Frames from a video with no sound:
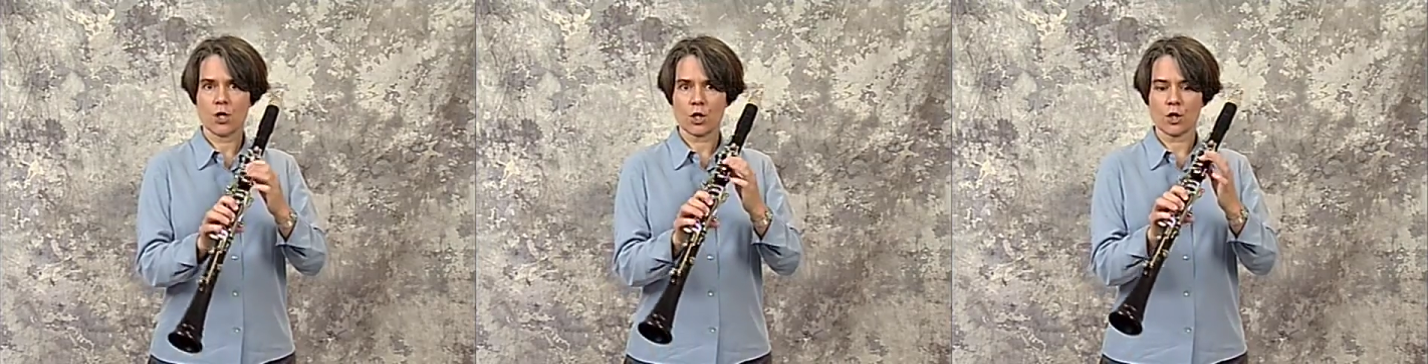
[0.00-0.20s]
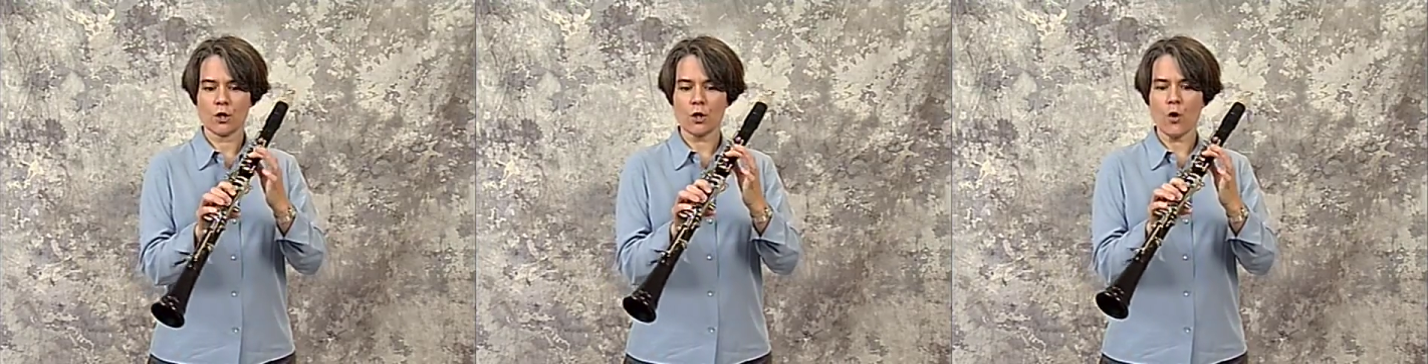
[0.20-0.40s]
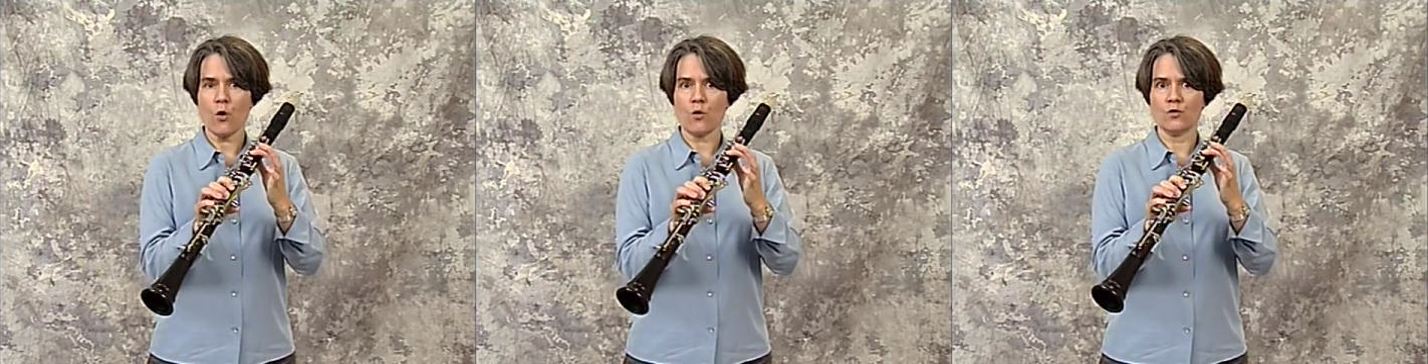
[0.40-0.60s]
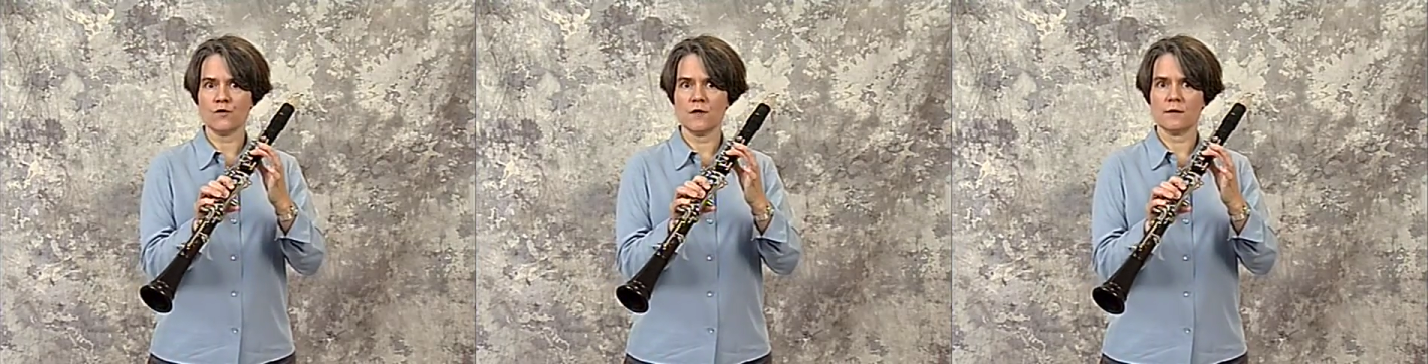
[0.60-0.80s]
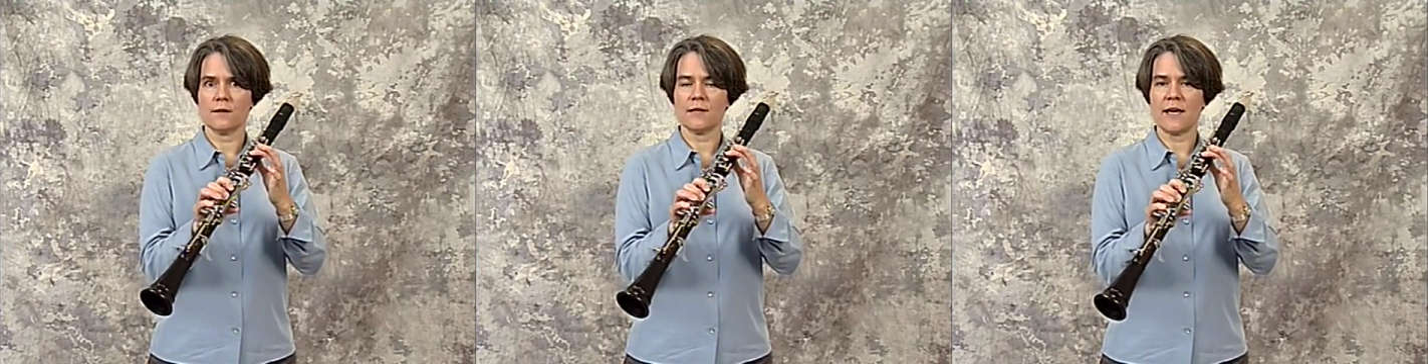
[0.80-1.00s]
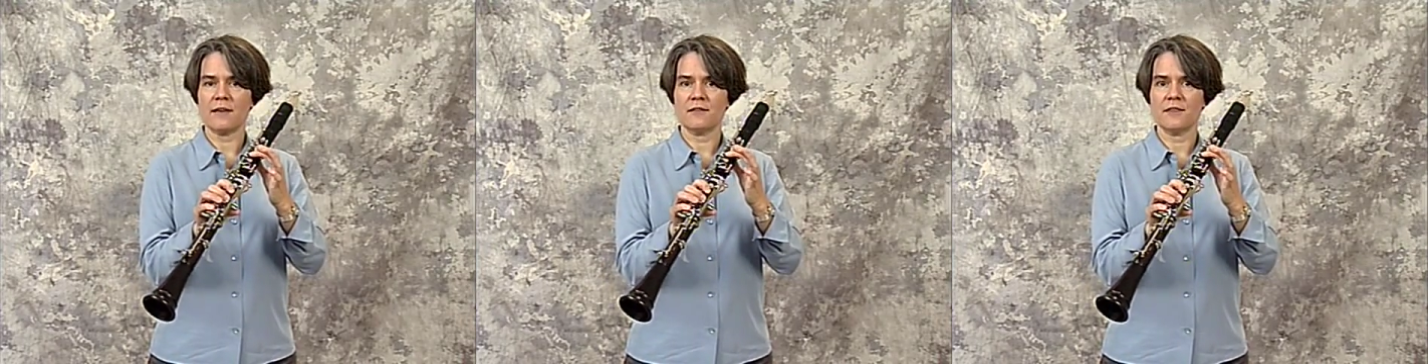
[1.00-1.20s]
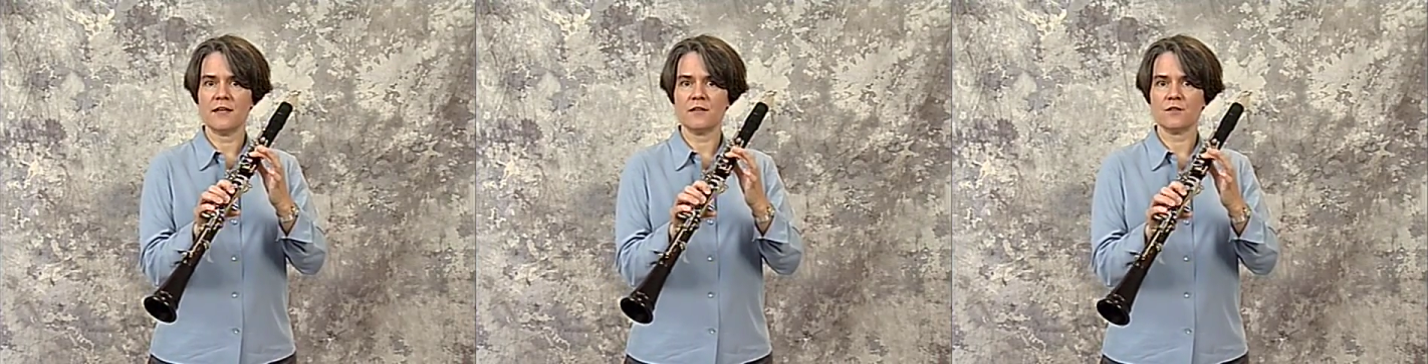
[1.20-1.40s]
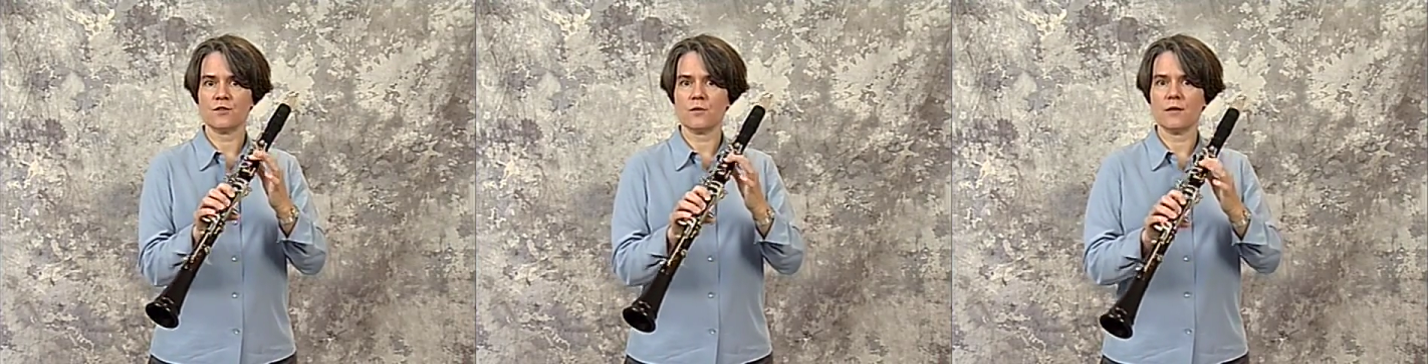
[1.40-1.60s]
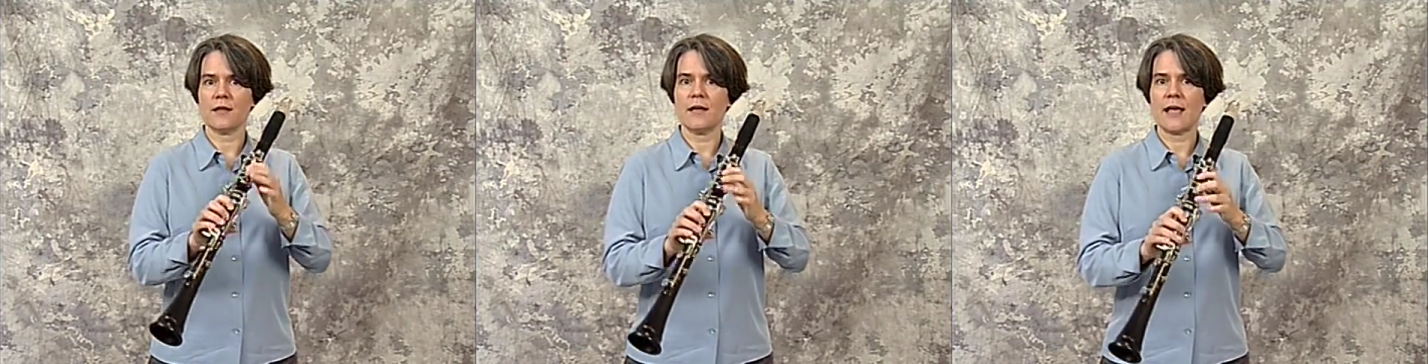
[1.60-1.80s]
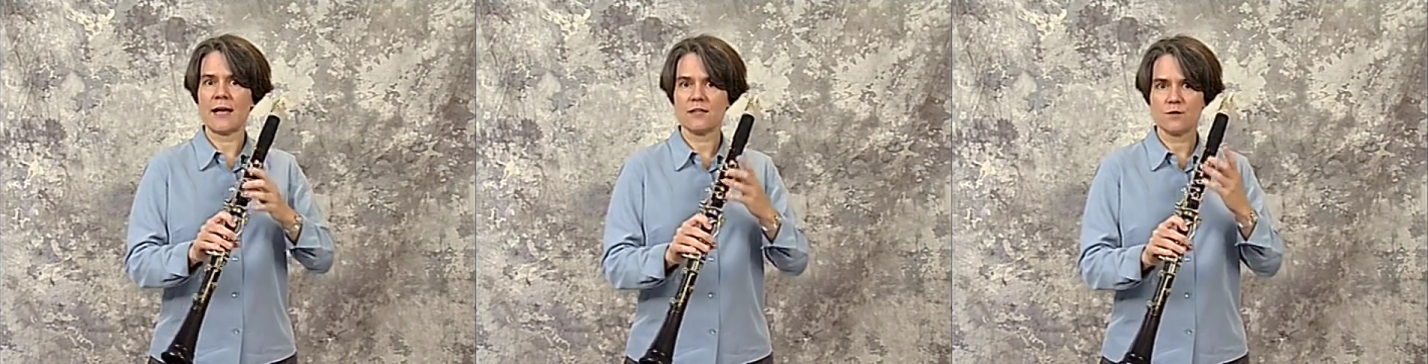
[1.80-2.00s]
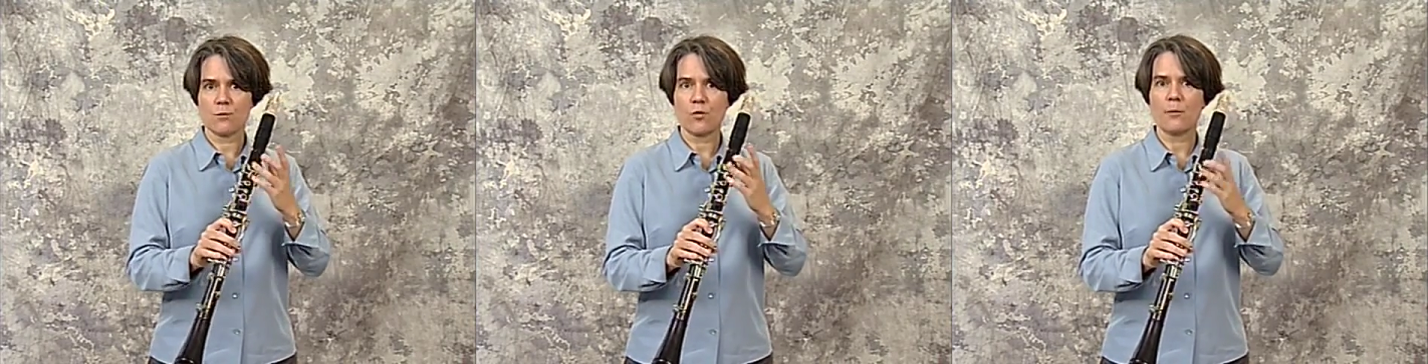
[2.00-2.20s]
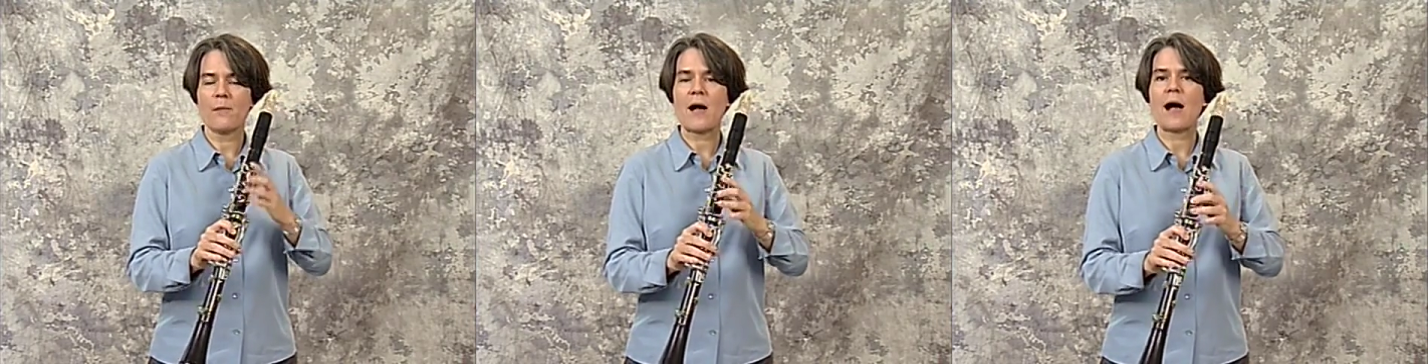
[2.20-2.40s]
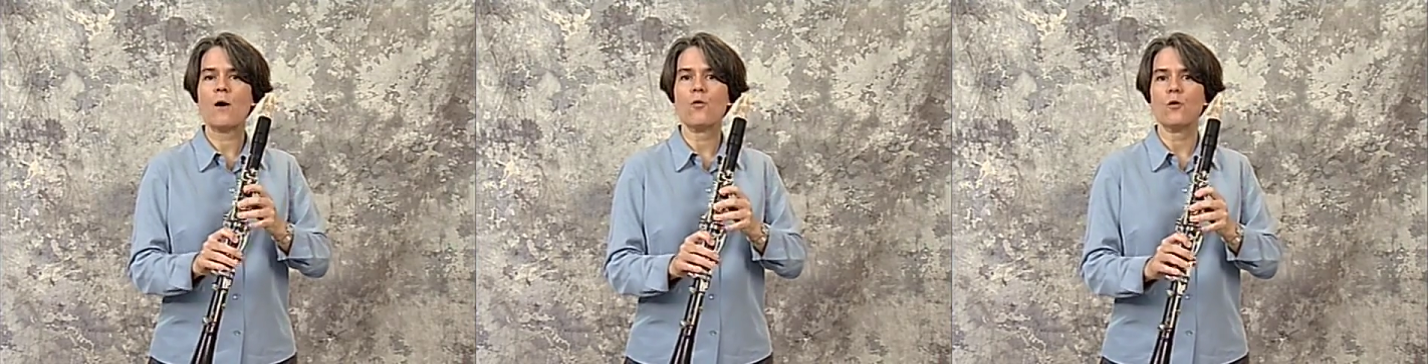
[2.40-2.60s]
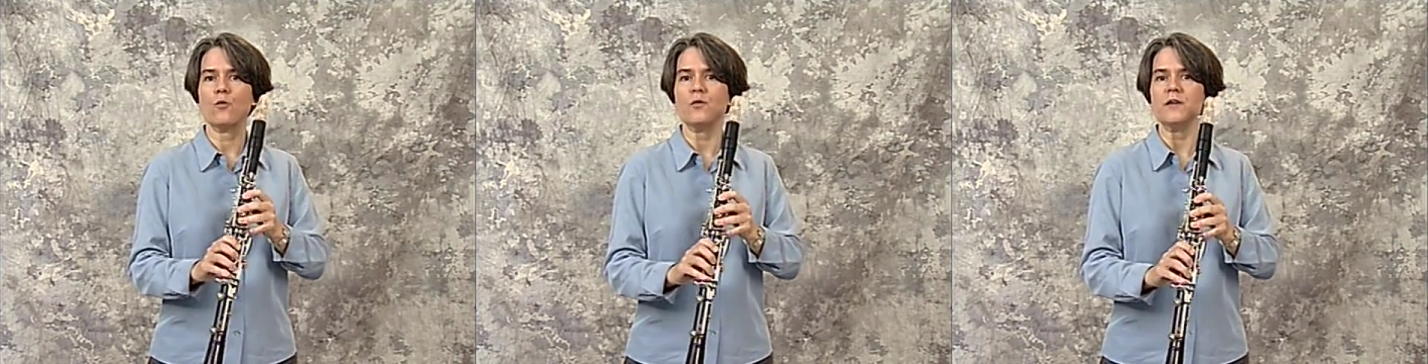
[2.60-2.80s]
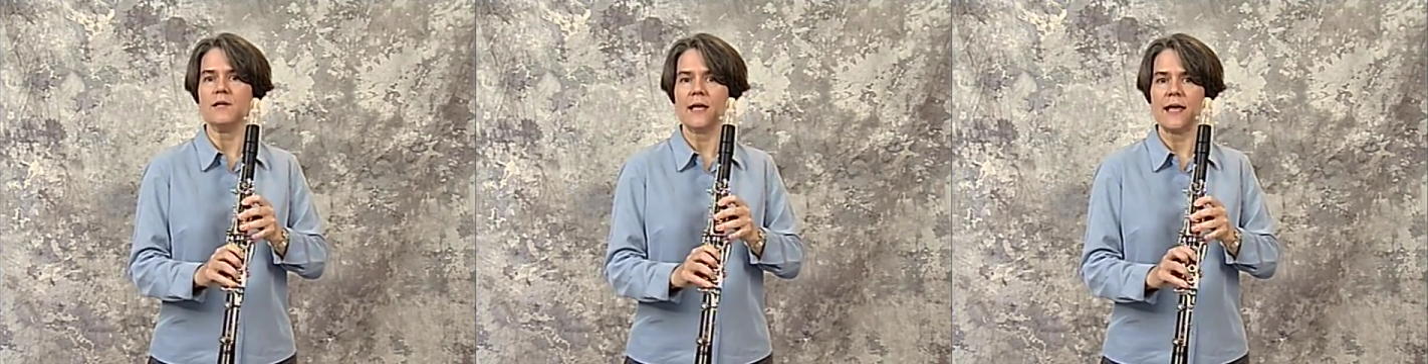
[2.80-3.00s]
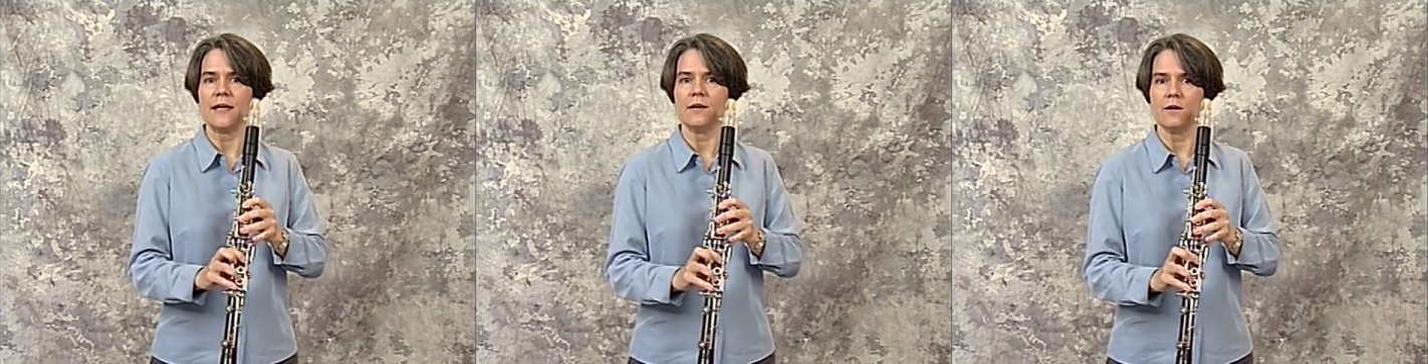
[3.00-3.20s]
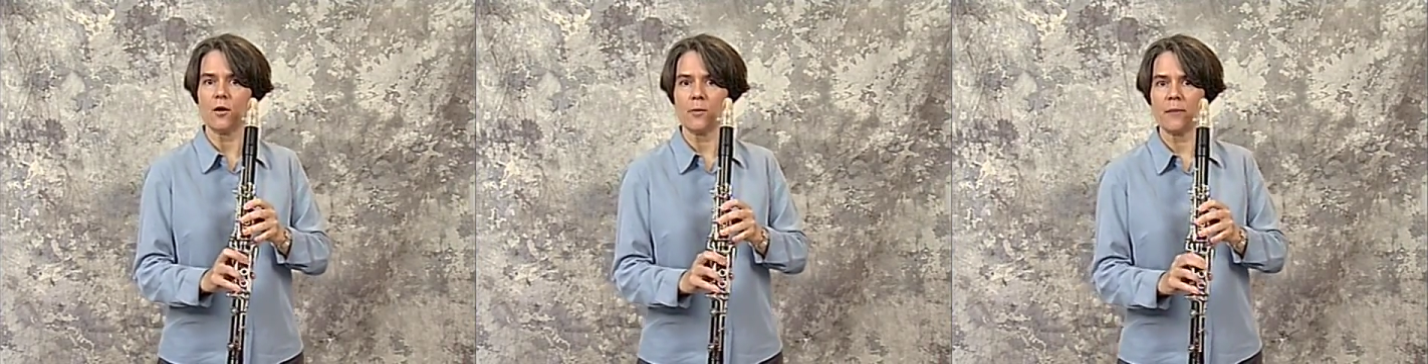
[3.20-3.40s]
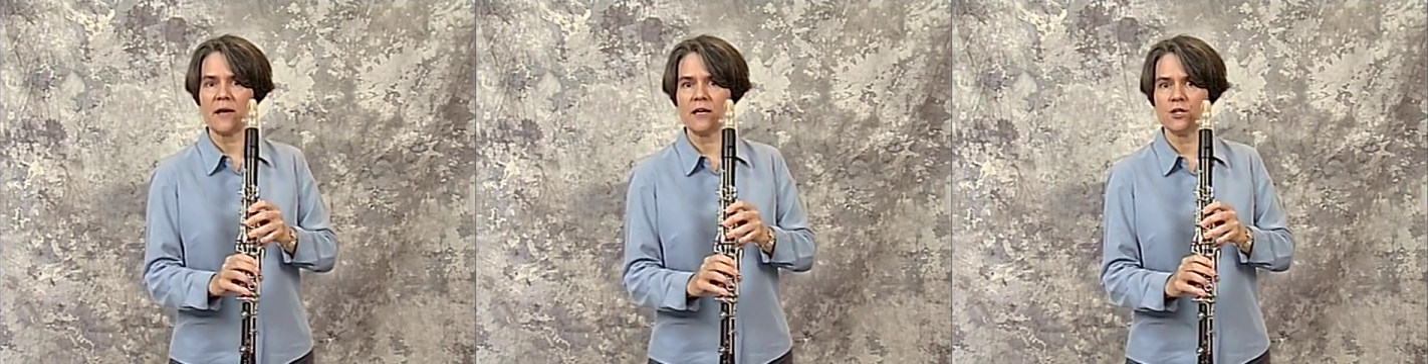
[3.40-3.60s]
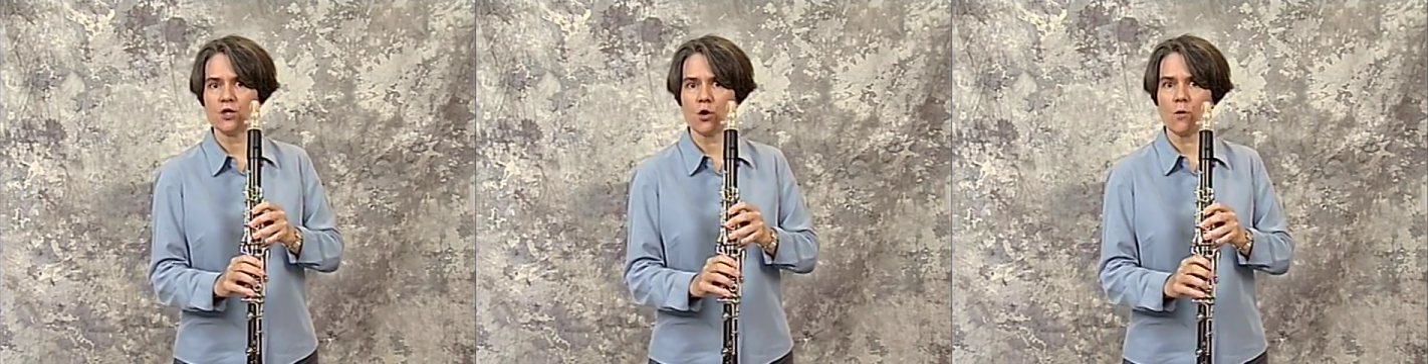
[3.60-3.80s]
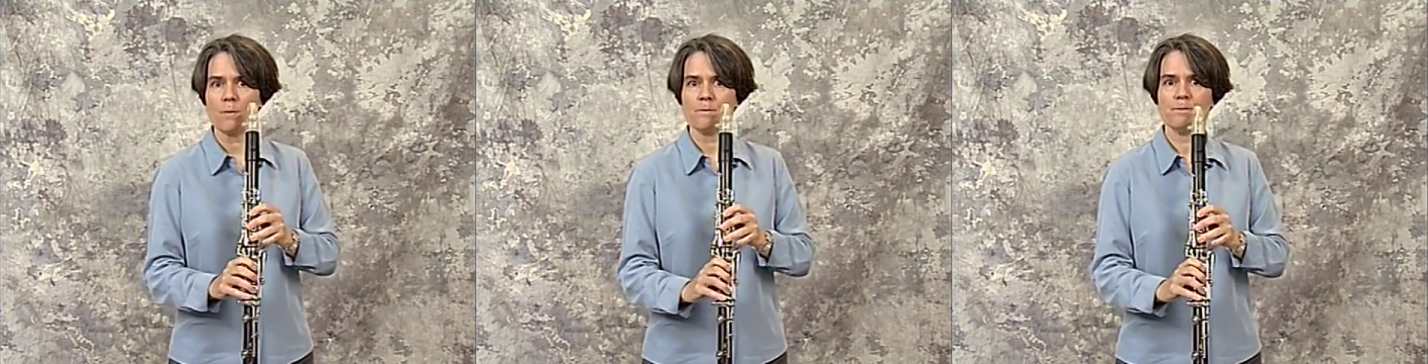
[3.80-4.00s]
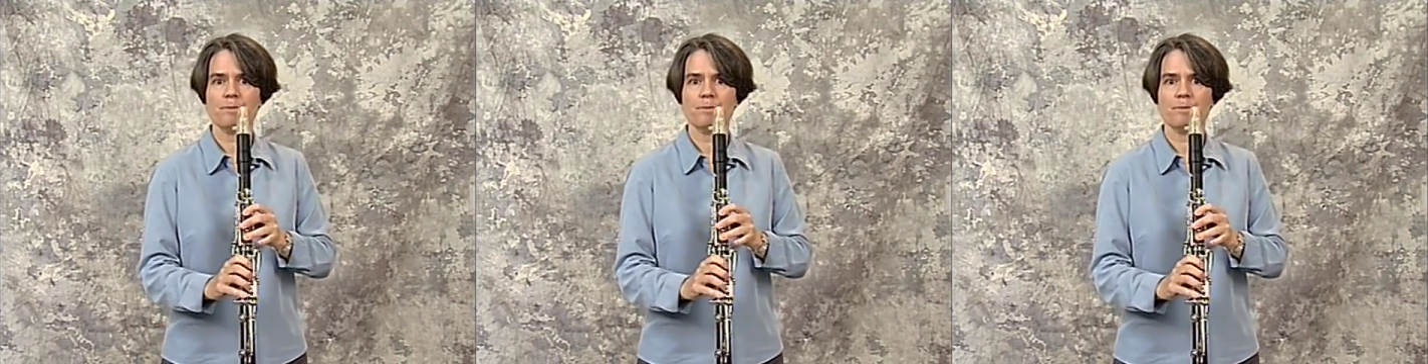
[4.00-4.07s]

closed like this so that it has more power when you end an arpeggio.